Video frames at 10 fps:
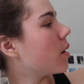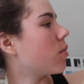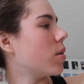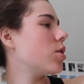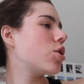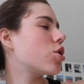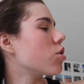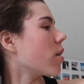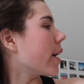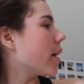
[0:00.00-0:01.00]
It was
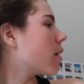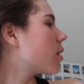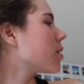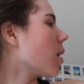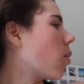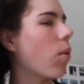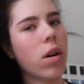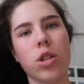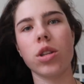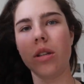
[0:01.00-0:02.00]
straight because I
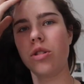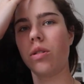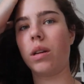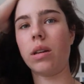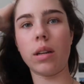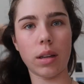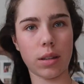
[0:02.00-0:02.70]
washed it and straightened it